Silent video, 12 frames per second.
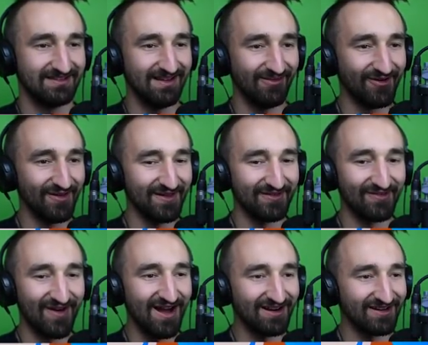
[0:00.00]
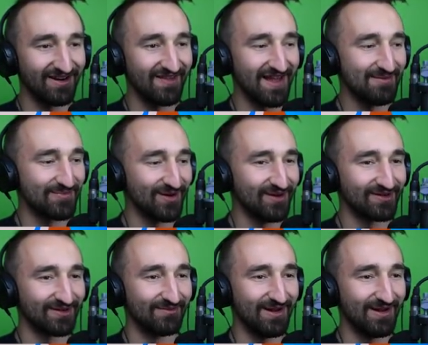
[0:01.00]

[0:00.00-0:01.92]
Yeah, what are they rocking on that burger?